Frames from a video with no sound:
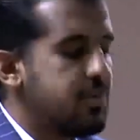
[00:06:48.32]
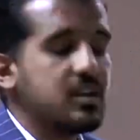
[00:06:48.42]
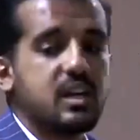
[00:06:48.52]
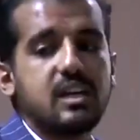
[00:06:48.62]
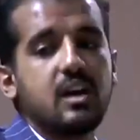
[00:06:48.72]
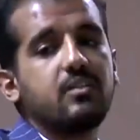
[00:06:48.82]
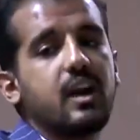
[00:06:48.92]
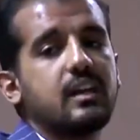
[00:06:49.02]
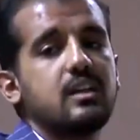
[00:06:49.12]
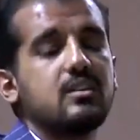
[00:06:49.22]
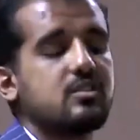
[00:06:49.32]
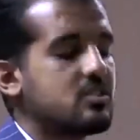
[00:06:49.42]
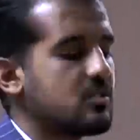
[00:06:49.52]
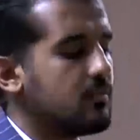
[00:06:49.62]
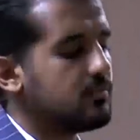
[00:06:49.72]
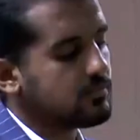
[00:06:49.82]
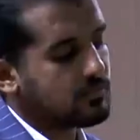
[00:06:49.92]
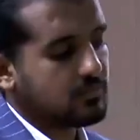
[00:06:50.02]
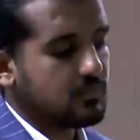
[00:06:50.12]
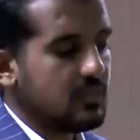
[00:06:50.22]
Empirical cover against
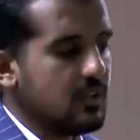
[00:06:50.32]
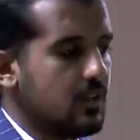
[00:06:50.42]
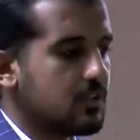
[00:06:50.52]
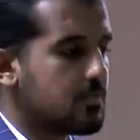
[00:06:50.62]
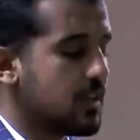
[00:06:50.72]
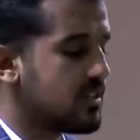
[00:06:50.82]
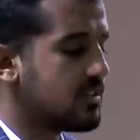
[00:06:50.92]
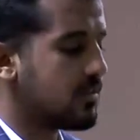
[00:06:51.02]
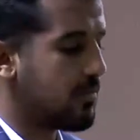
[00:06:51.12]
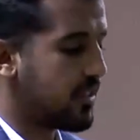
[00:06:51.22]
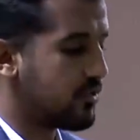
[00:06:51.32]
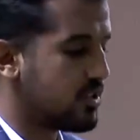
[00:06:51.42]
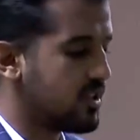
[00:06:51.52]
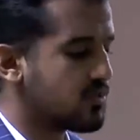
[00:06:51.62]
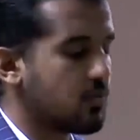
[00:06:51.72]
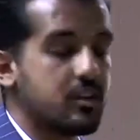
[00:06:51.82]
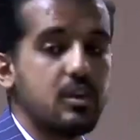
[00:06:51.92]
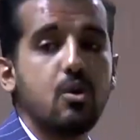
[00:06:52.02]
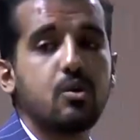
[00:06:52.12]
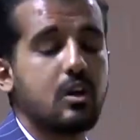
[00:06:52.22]
expected pathogens
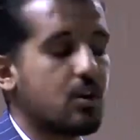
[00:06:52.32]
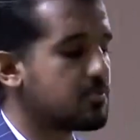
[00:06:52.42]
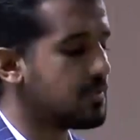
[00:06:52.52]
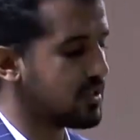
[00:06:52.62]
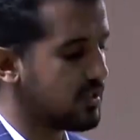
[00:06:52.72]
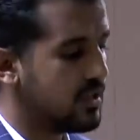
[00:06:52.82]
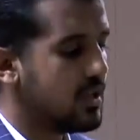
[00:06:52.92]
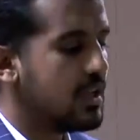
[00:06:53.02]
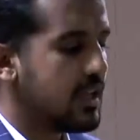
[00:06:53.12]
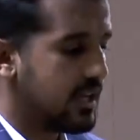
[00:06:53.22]
with the local hospital